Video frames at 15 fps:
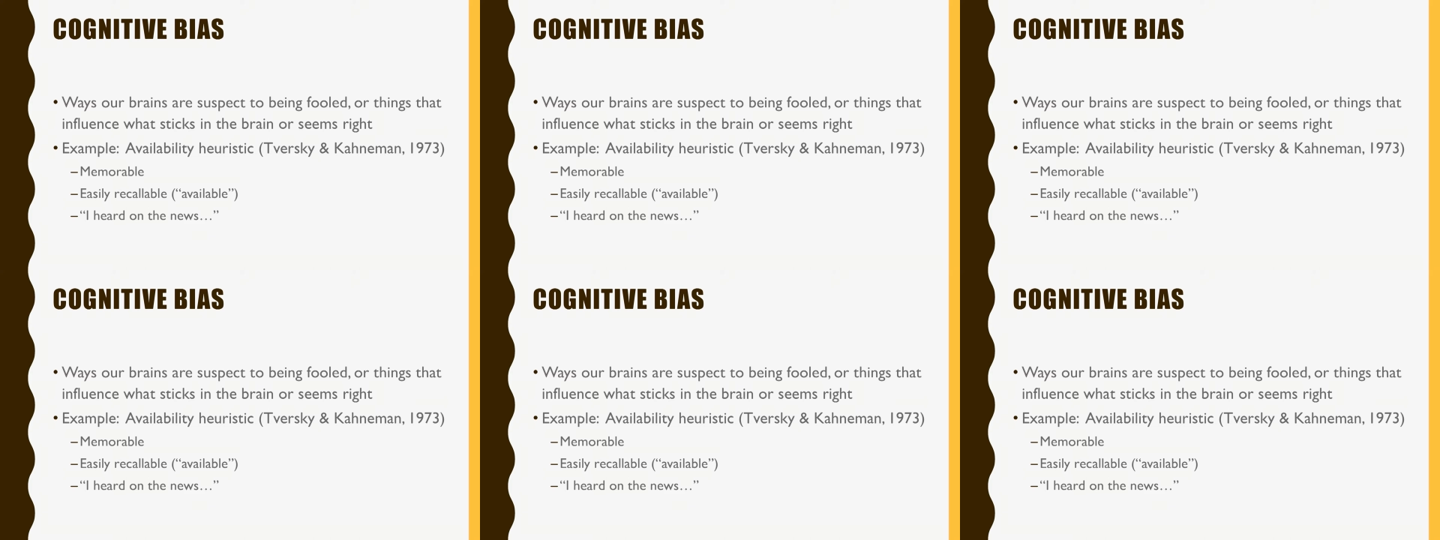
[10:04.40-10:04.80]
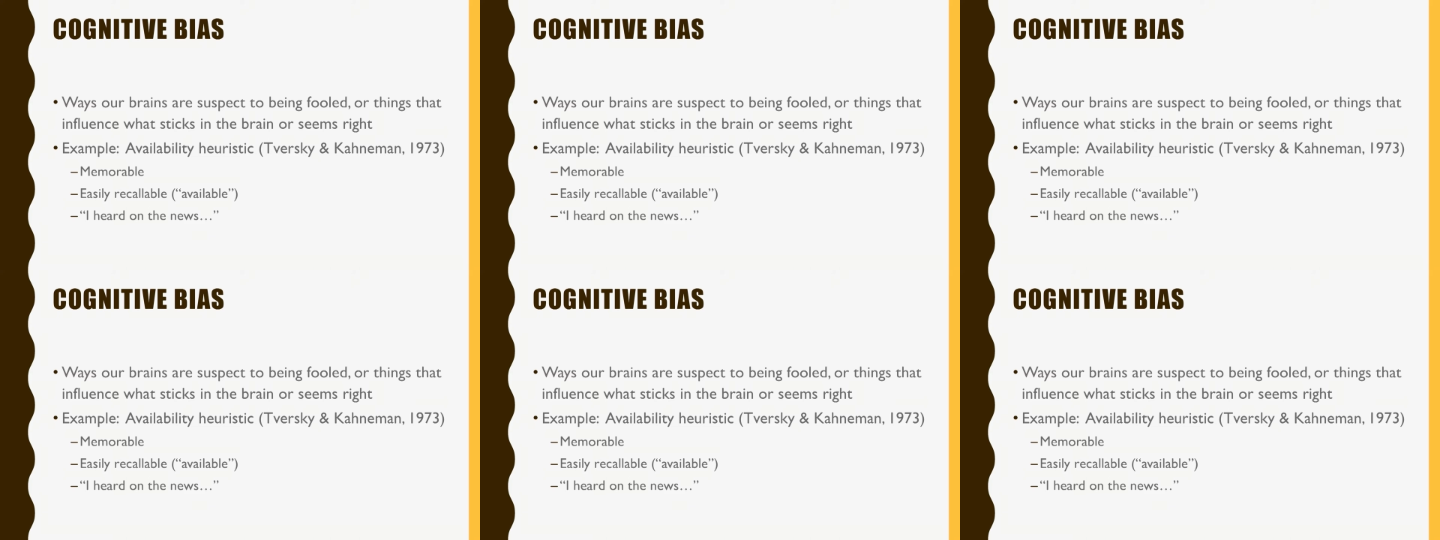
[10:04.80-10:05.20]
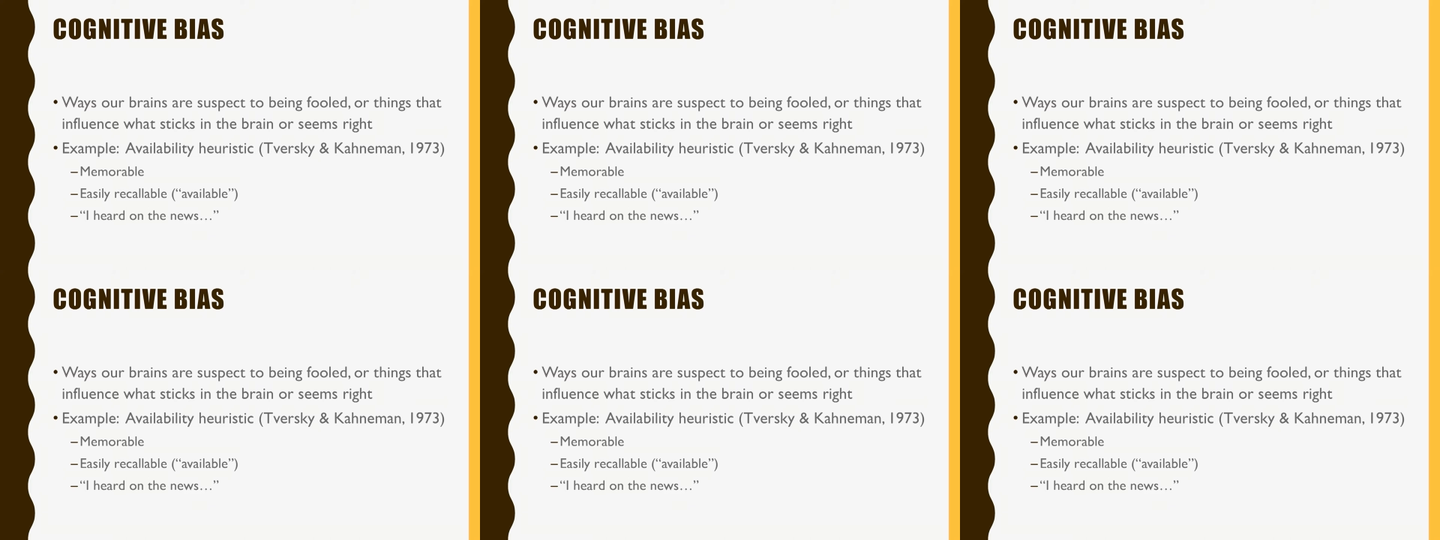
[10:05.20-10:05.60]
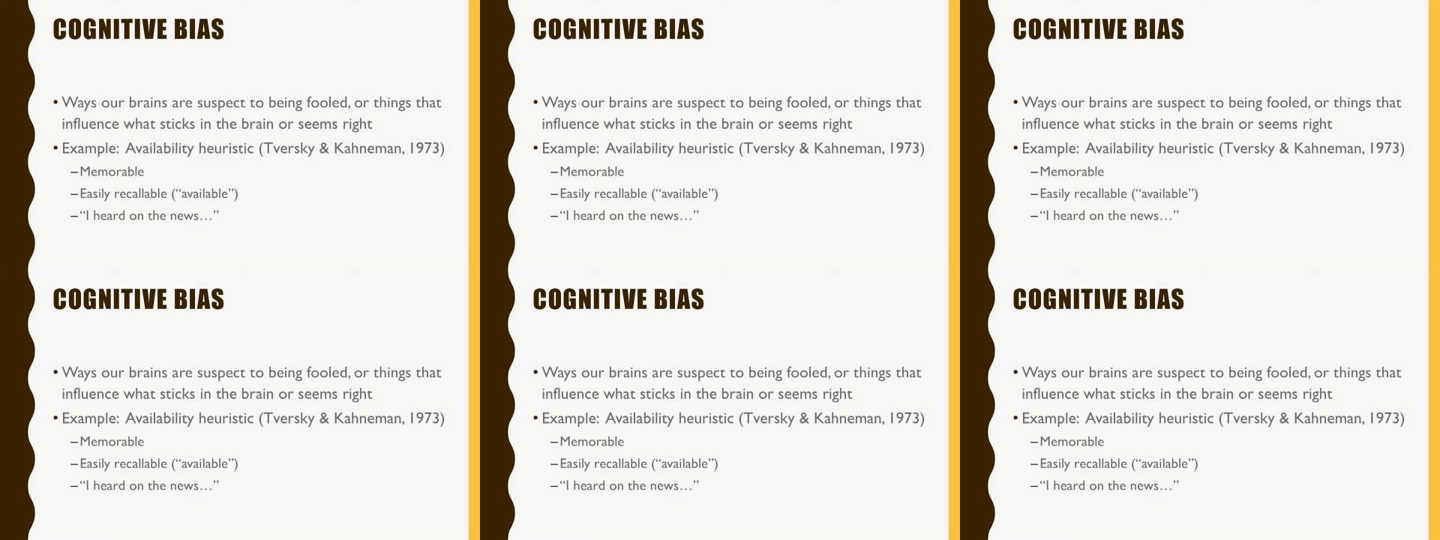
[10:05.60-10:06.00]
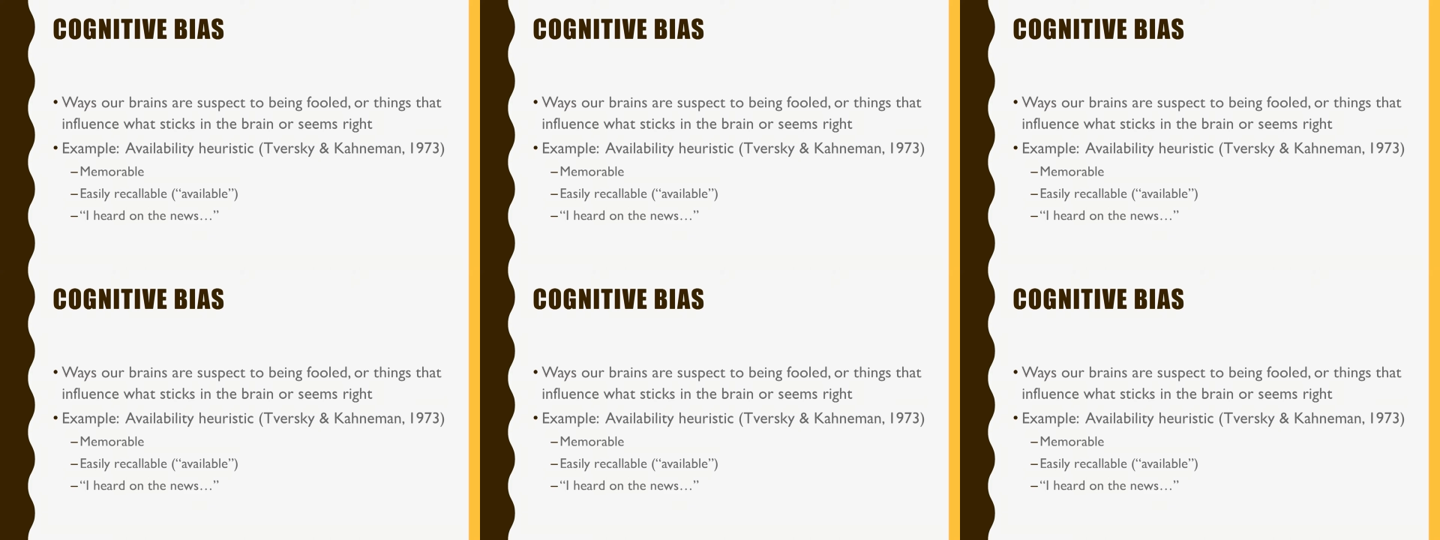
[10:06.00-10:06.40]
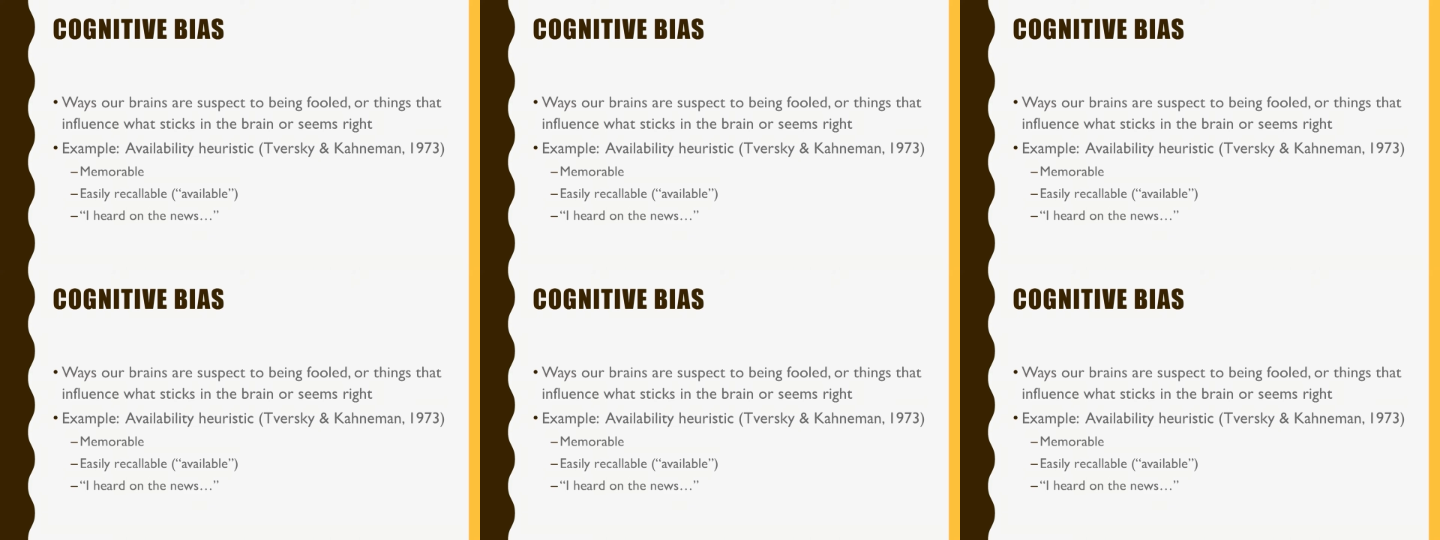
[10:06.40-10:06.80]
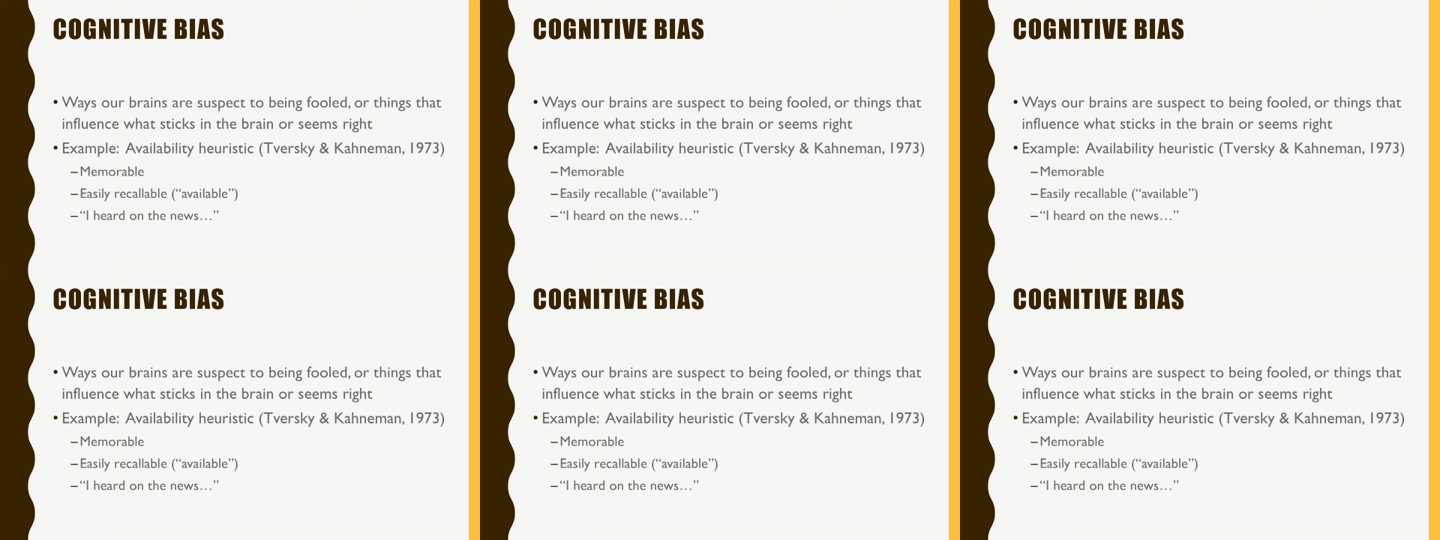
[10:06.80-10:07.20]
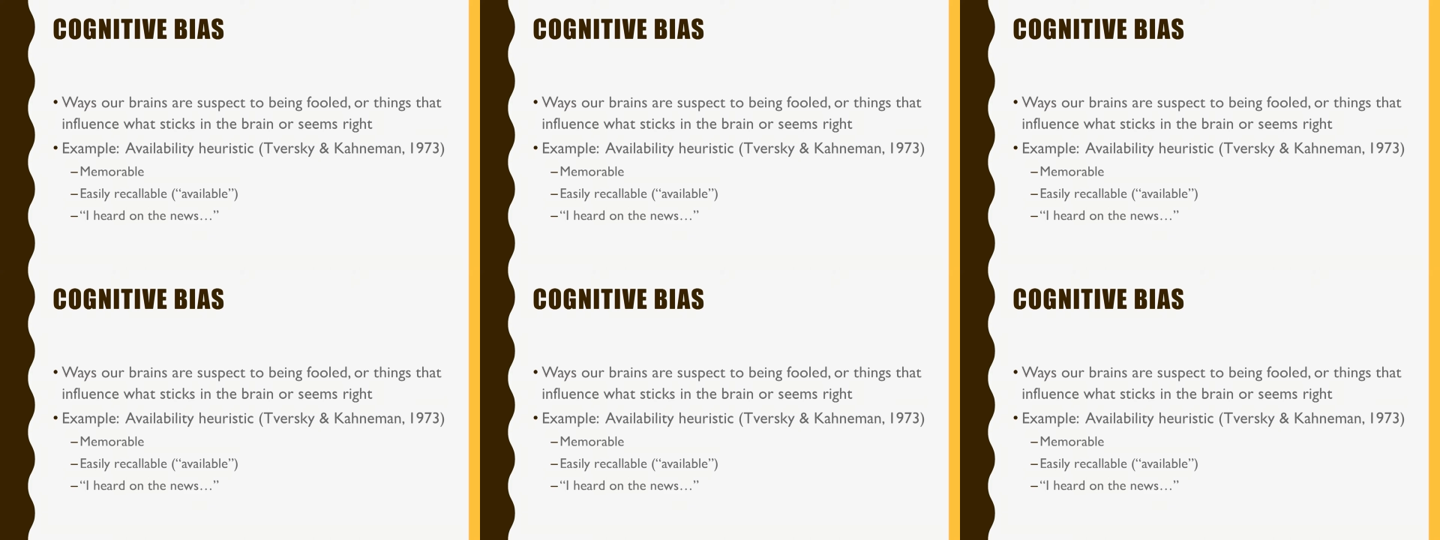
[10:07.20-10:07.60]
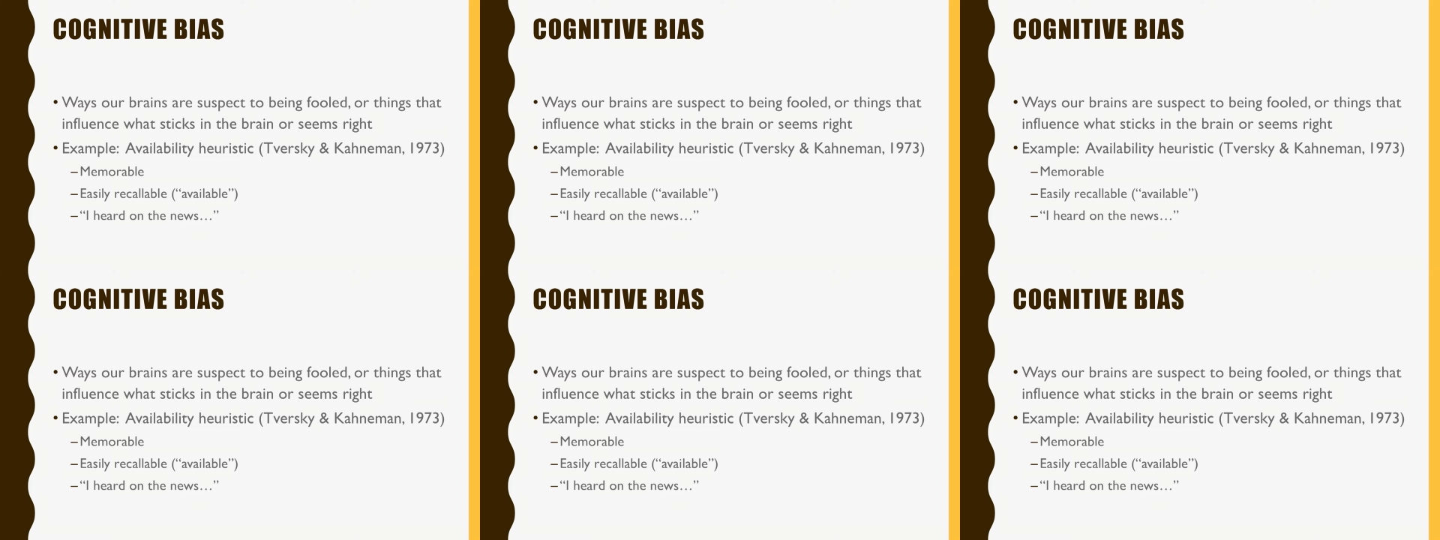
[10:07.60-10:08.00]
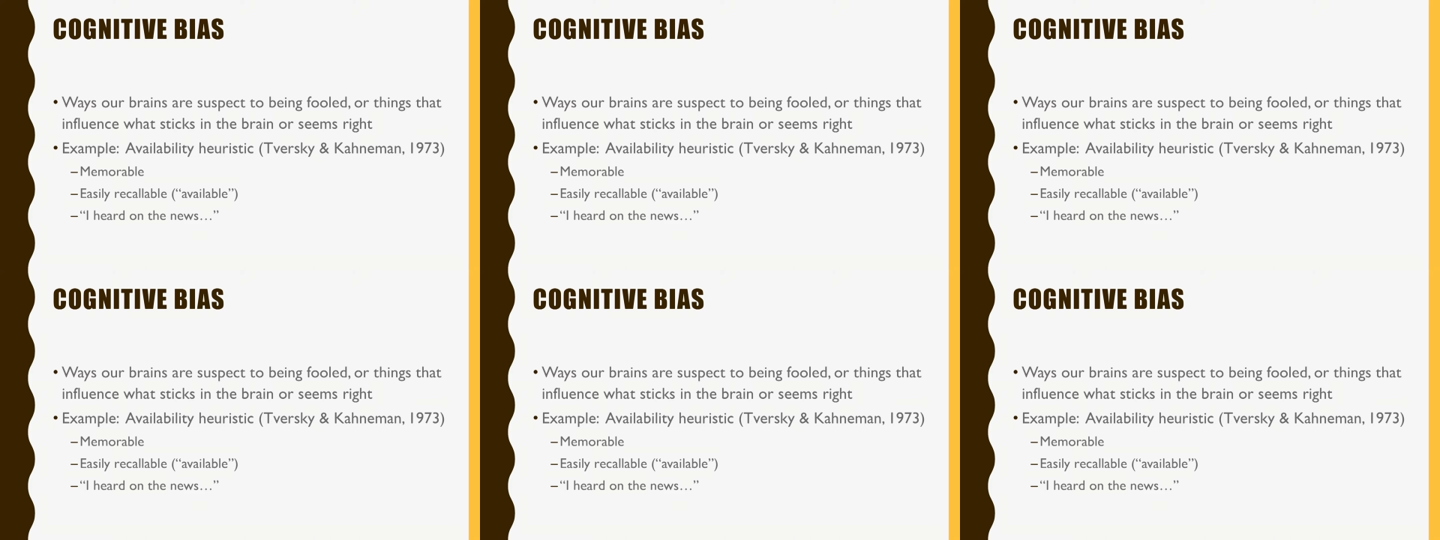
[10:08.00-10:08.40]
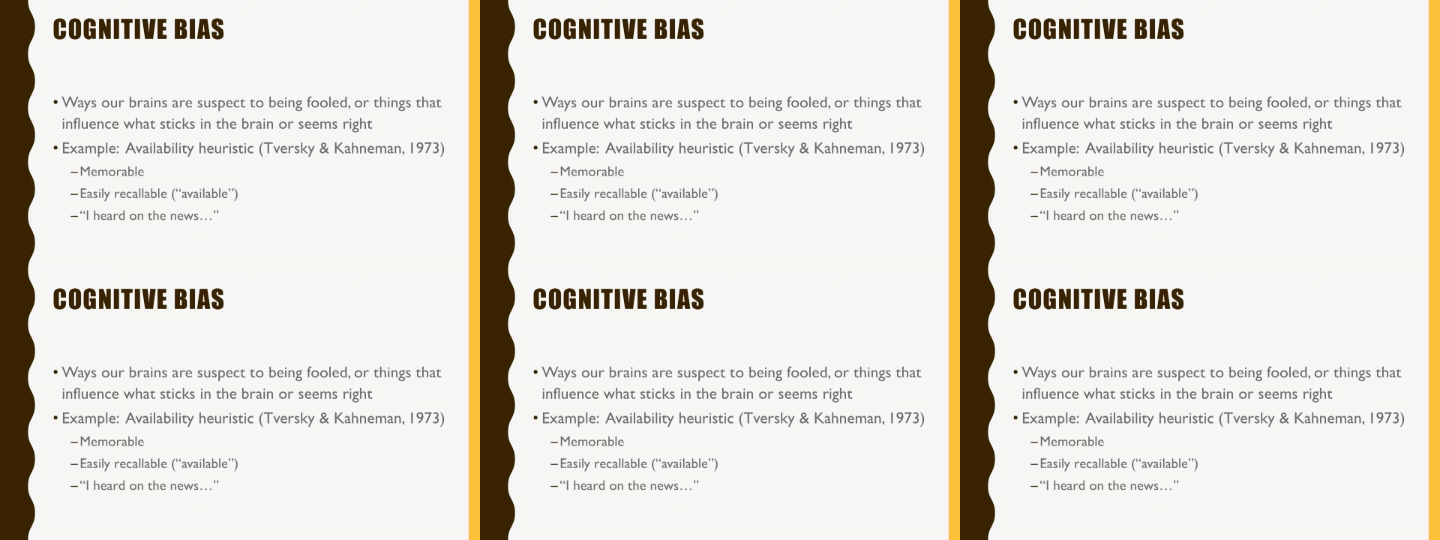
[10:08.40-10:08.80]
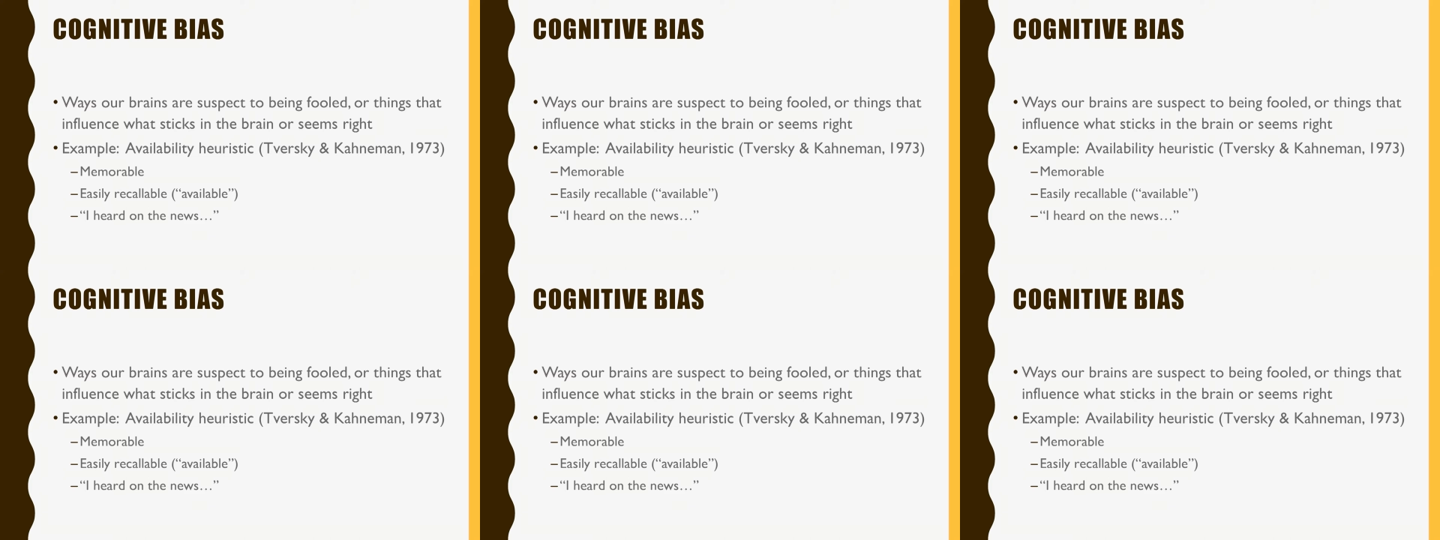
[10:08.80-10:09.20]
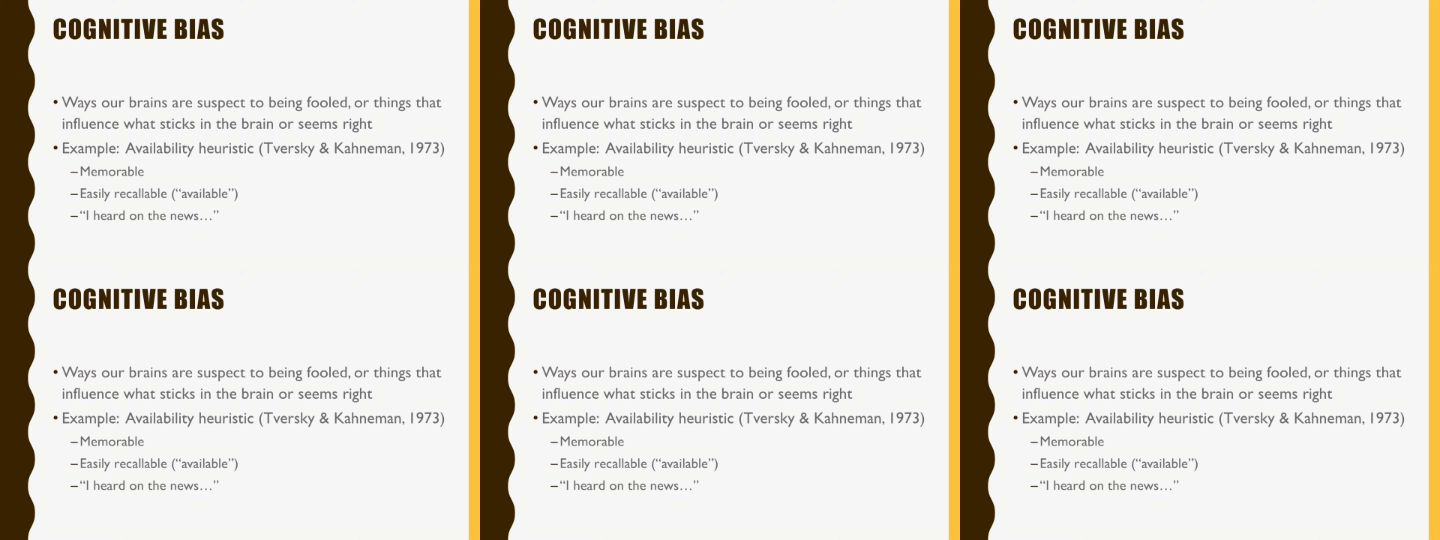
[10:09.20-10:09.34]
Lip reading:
[unreadable: no face in view]